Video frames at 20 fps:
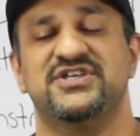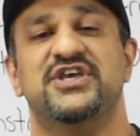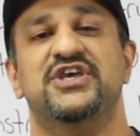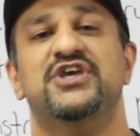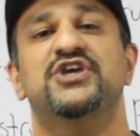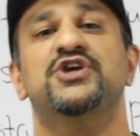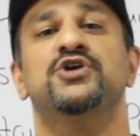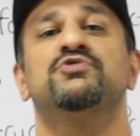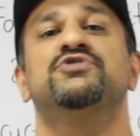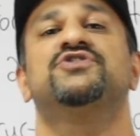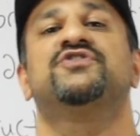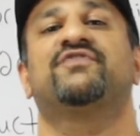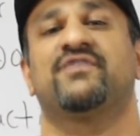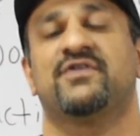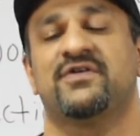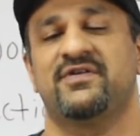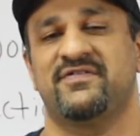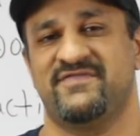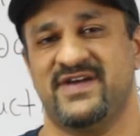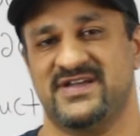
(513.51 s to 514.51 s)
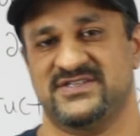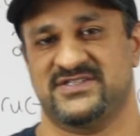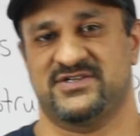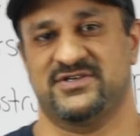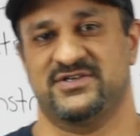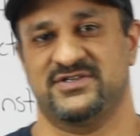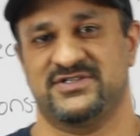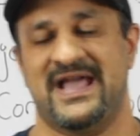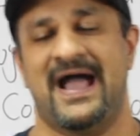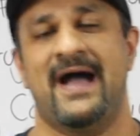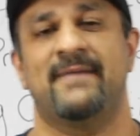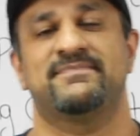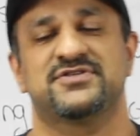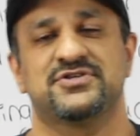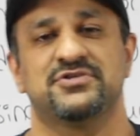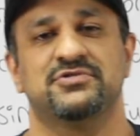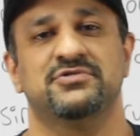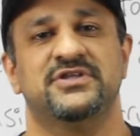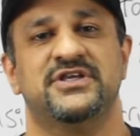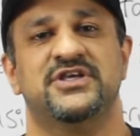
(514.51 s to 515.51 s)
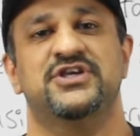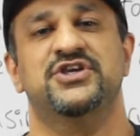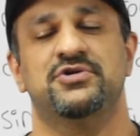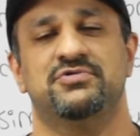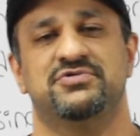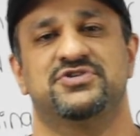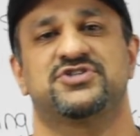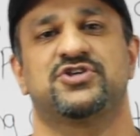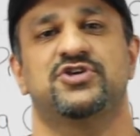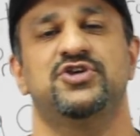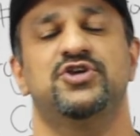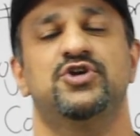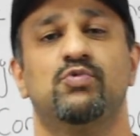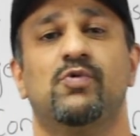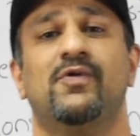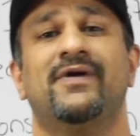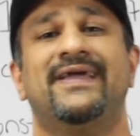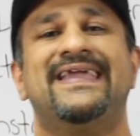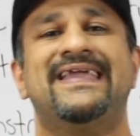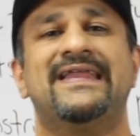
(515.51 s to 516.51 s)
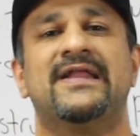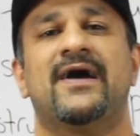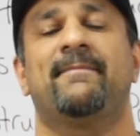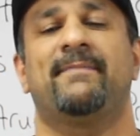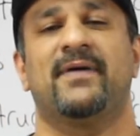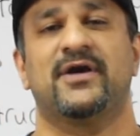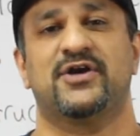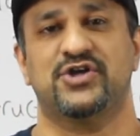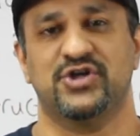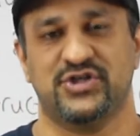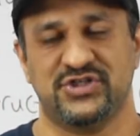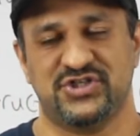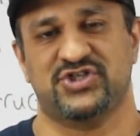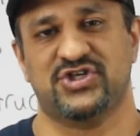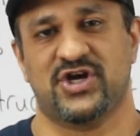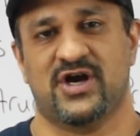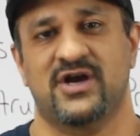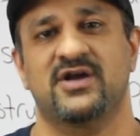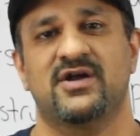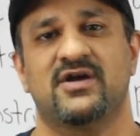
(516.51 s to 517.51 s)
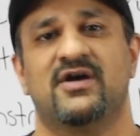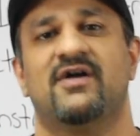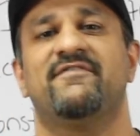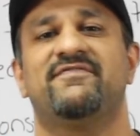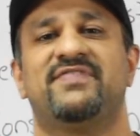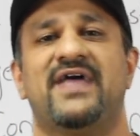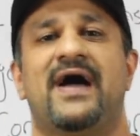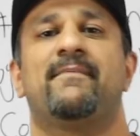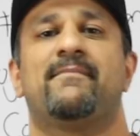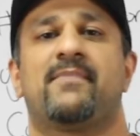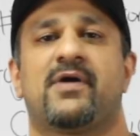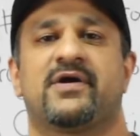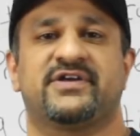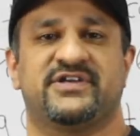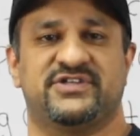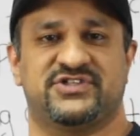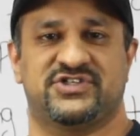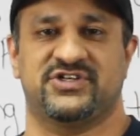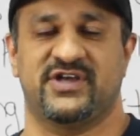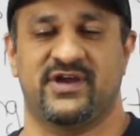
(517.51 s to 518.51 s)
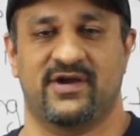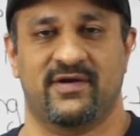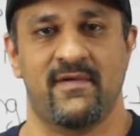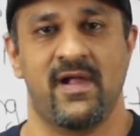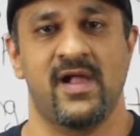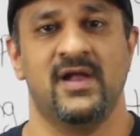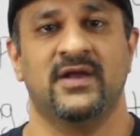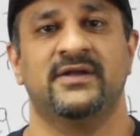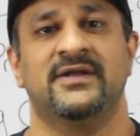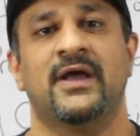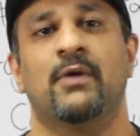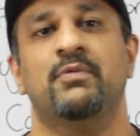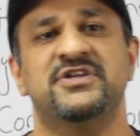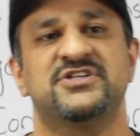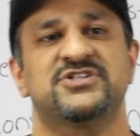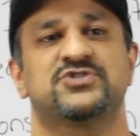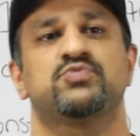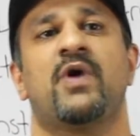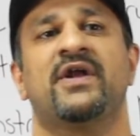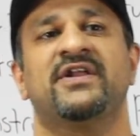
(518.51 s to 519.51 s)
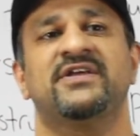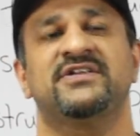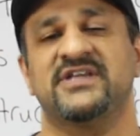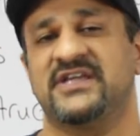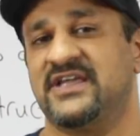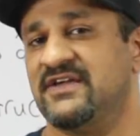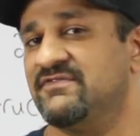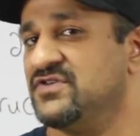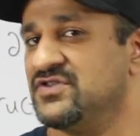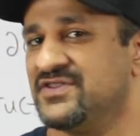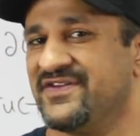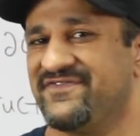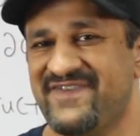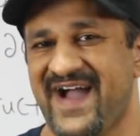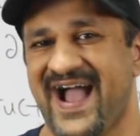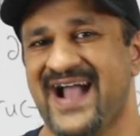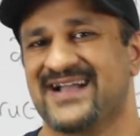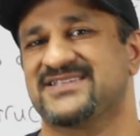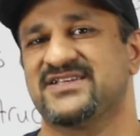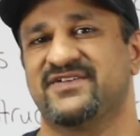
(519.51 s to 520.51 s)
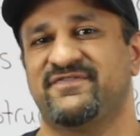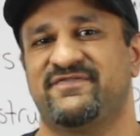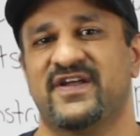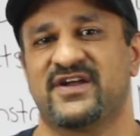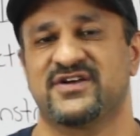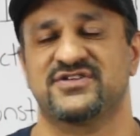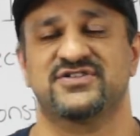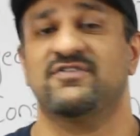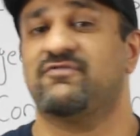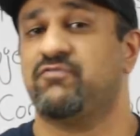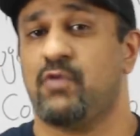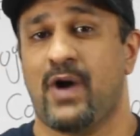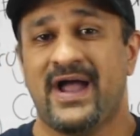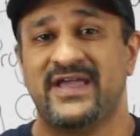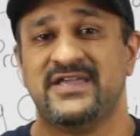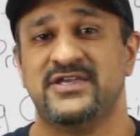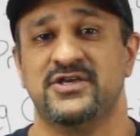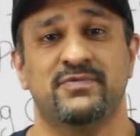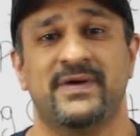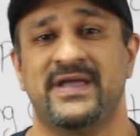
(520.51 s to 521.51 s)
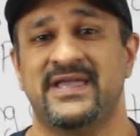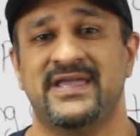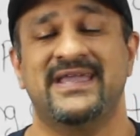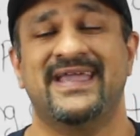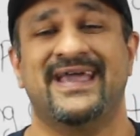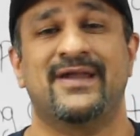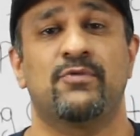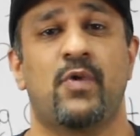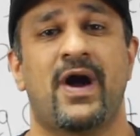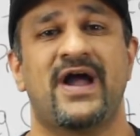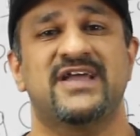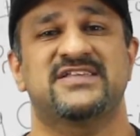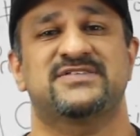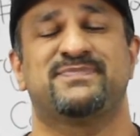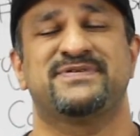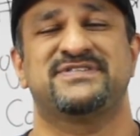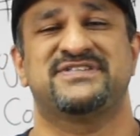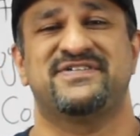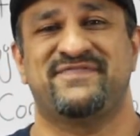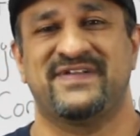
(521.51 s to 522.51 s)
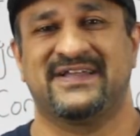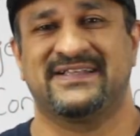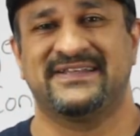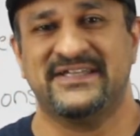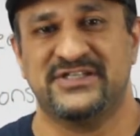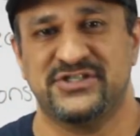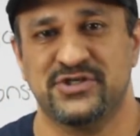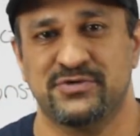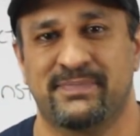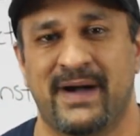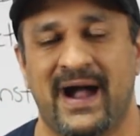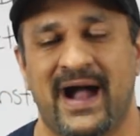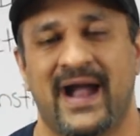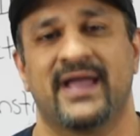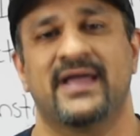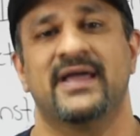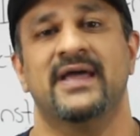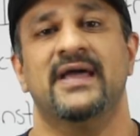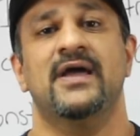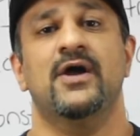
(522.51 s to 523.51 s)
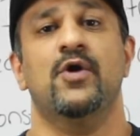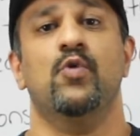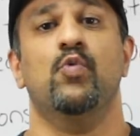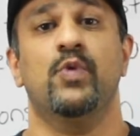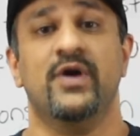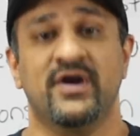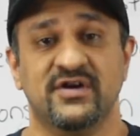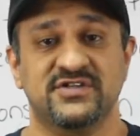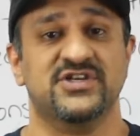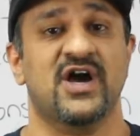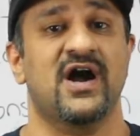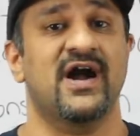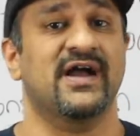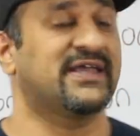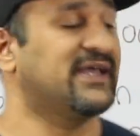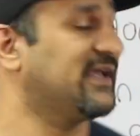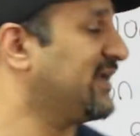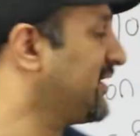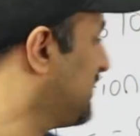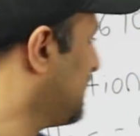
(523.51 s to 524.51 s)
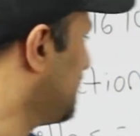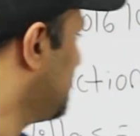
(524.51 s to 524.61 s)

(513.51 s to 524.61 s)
huge for investors, absolutely huge. So you will eat up a good chunk of that market share. Now, we just wanted to give you the facts and figures of why UAE and why specifically Dubai. We're talking